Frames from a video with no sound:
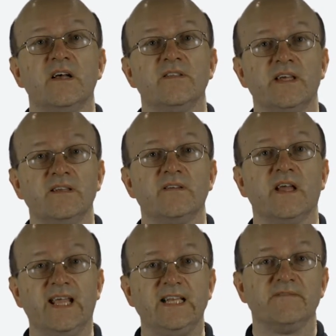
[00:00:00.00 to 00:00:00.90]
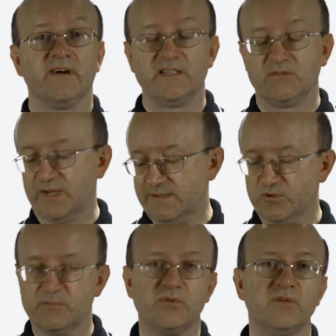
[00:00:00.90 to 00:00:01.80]
then A divides, well, I'm
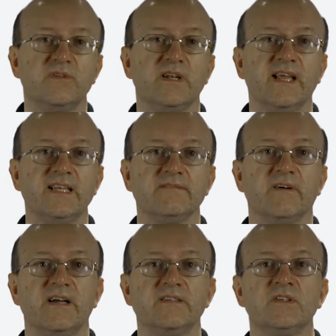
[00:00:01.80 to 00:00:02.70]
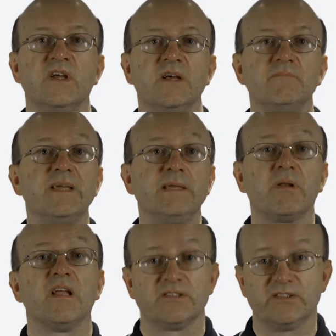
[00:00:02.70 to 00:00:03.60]
going to prove that A divides B
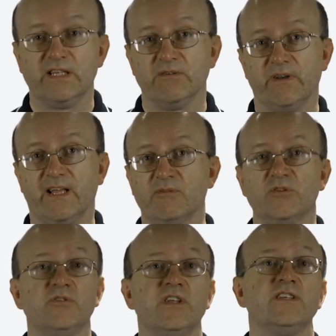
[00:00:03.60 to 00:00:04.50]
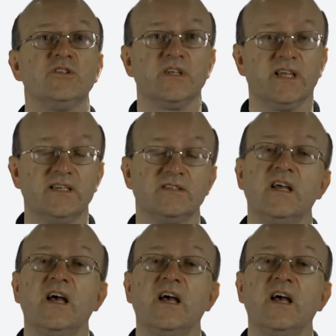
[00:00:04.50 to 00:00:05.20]
plus C only. I'm going to do the addition case.